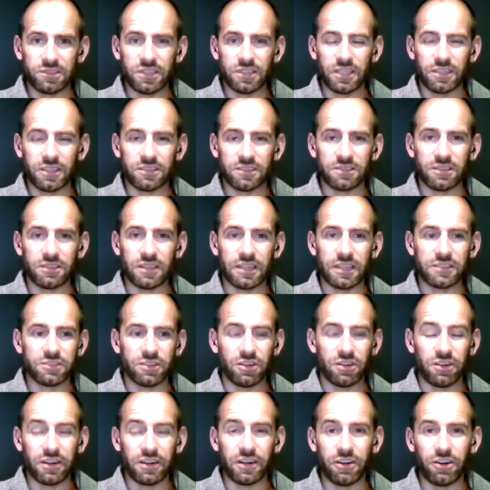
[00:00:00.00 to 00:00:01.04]
see a
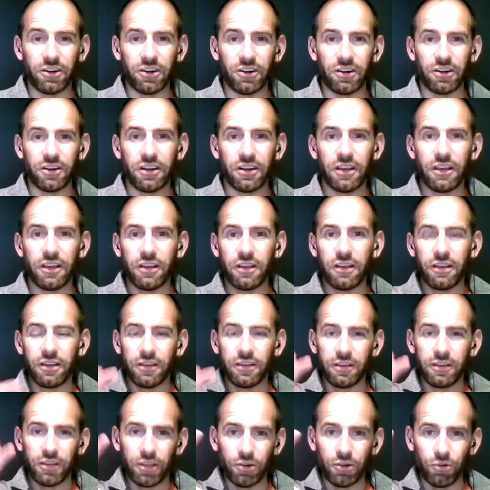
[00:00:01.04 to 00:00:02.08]
solicitor in our
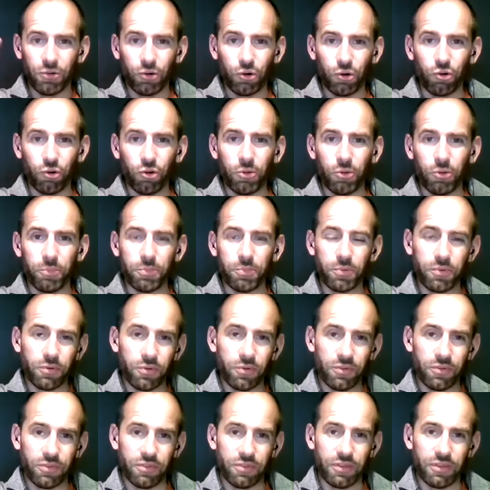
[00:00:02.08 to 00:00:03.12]
group
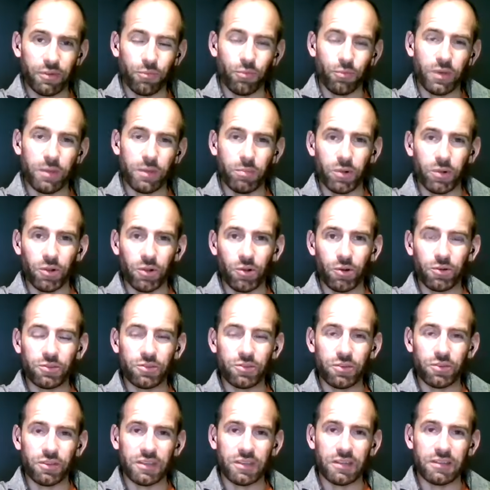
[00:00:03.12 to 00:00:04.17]
that we belong
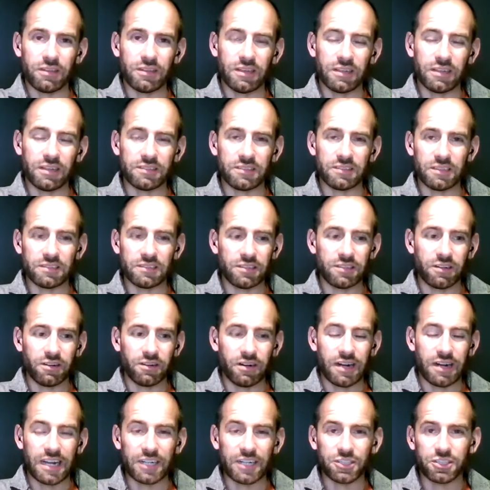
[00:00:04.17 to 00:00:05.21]
to that exists
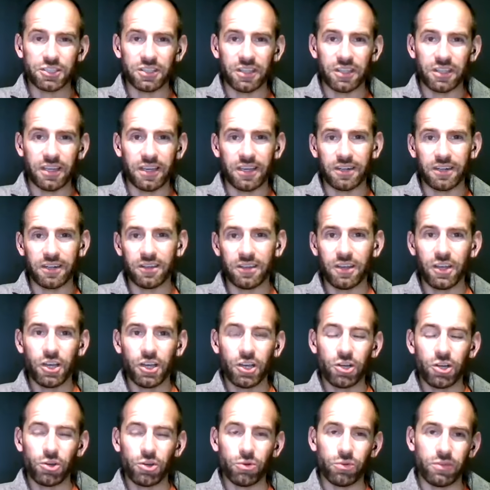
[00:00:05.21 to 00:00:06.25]
internationally, and
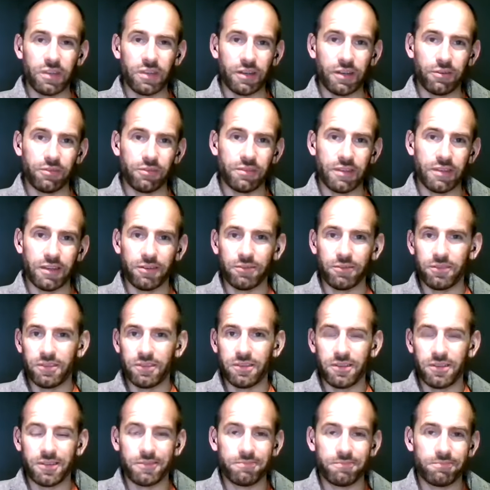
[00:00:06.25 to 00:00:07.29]
go downtown
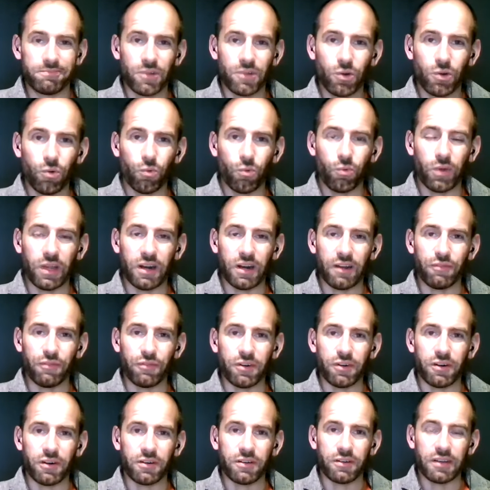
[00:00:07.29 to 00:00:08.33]
to
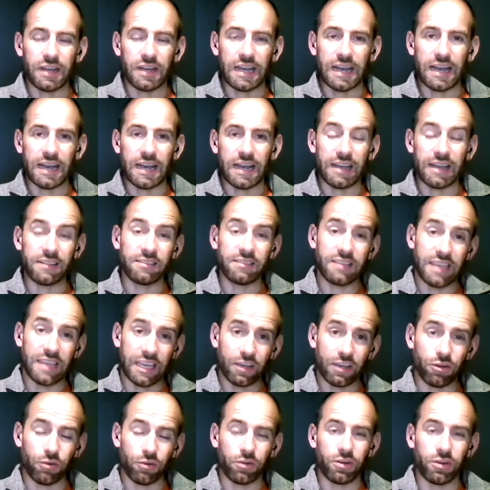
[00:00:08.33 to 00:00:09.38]
wherever and
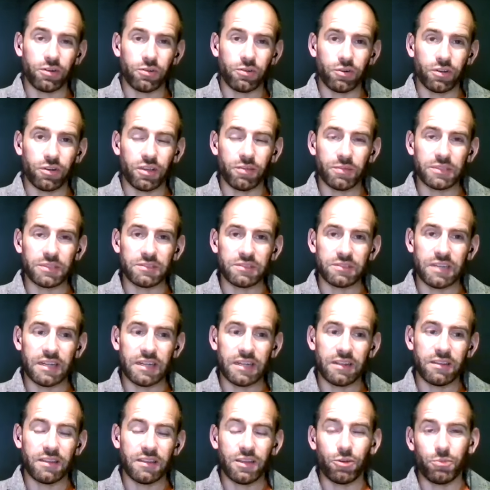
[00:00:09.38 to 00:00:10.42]
take all your documents
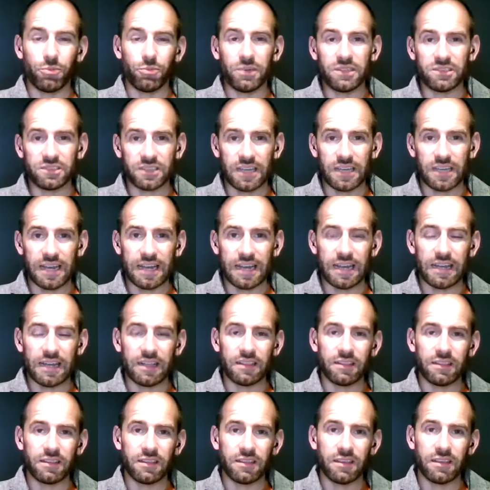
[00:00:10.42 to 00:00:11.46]
in. They'll be
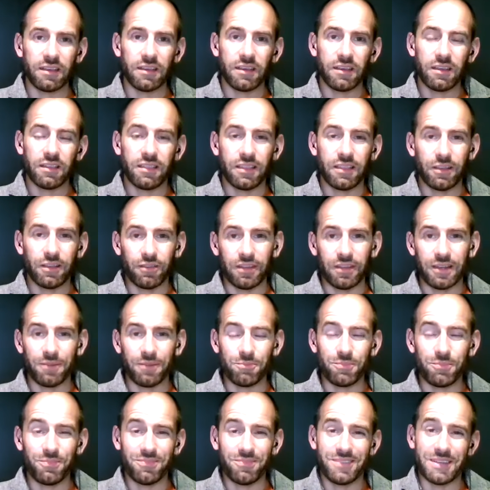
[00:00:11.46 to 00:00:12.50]
scanned. They'll
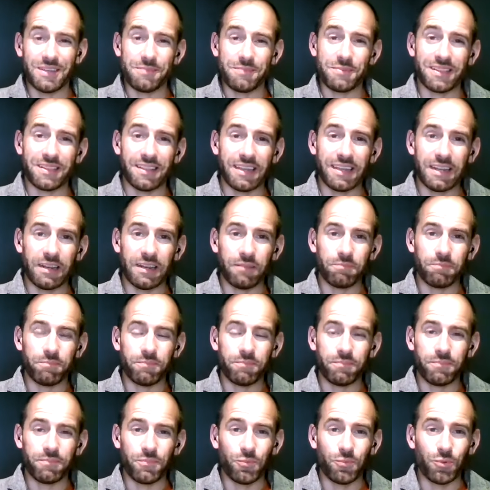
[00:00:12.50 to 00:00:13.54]
then typically
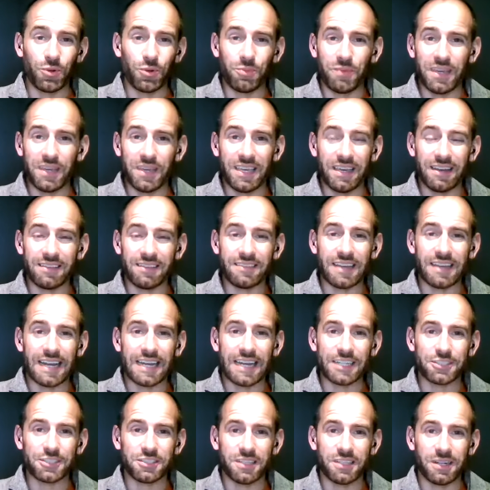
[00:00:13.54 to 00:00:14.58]
would be
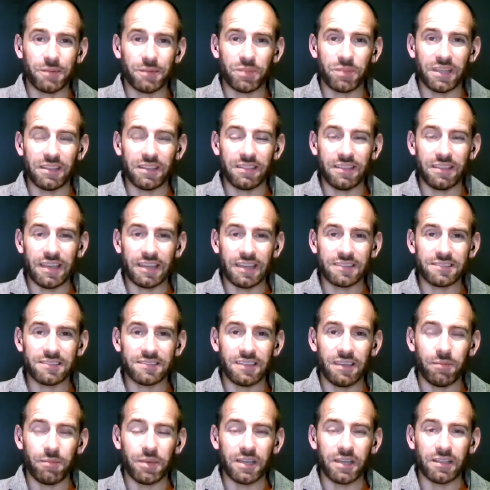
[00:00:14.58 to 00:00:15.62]
attached in a plain text
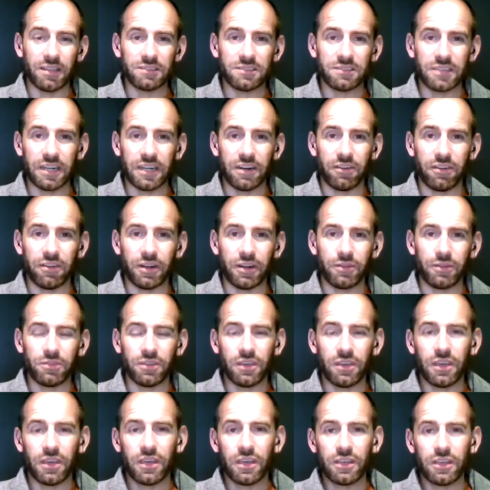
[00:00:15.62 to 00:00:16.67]
email and sent around.
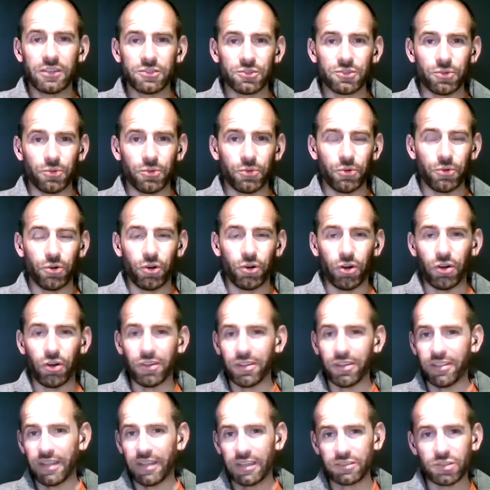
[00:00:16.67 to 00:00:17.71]
So
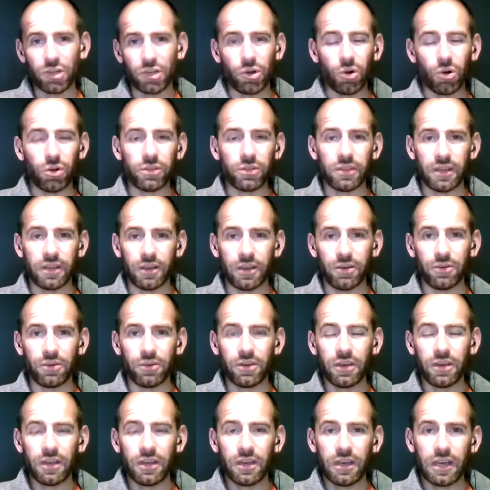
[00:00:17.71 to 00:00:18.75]
all of that's gone now.
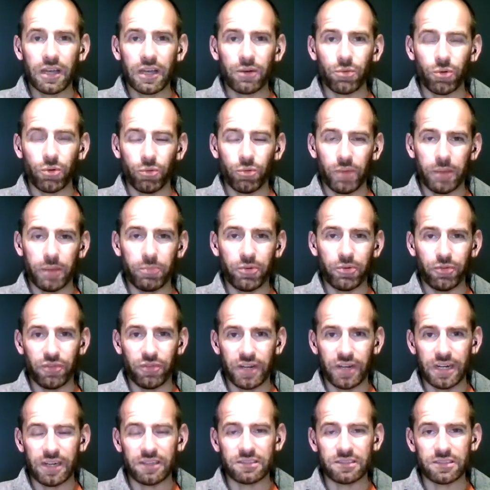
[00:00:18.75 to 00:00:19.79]
And what we
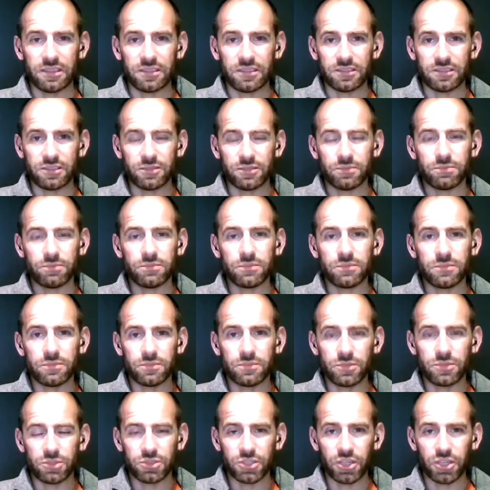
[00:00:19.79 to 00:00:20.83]
provide is this
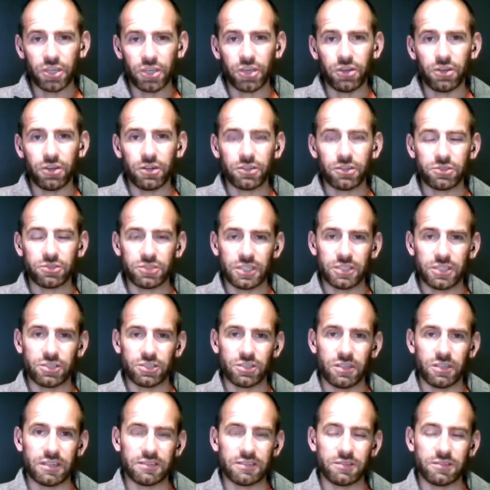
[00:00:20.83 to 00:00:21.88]
secure,
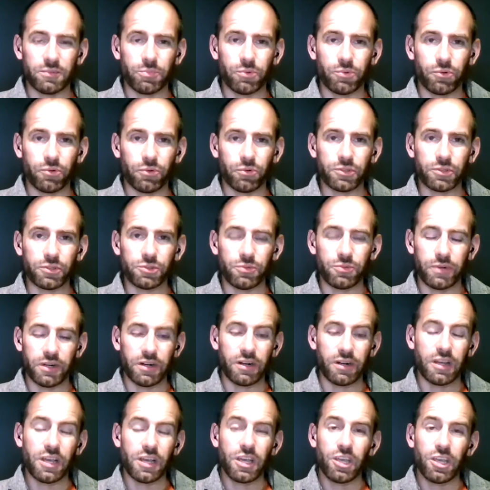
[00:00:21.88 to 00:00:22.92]
centralized approach
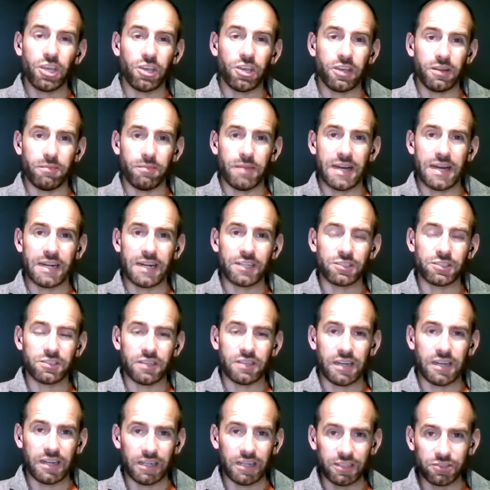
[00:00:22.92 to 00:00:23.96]
where you can manage
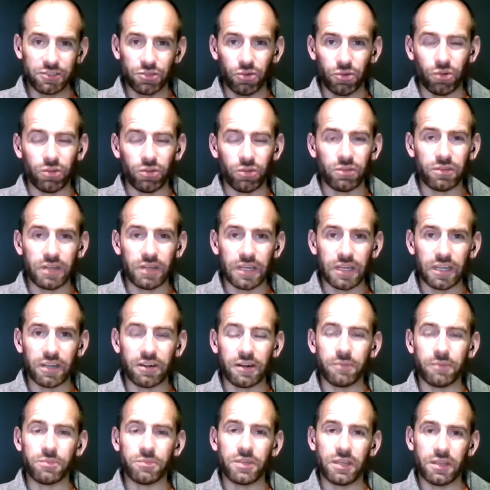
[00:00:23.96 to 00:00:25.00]
that, and it's all
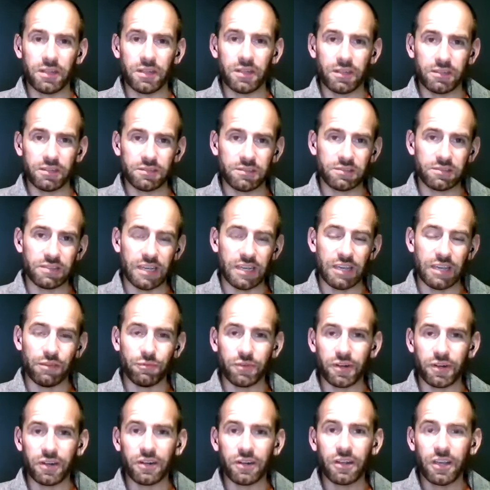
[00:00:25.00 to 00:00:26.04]
encrypted and safe,
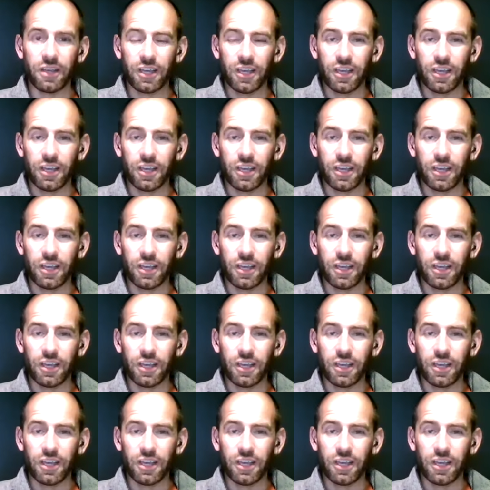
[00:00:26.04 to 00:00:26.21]
and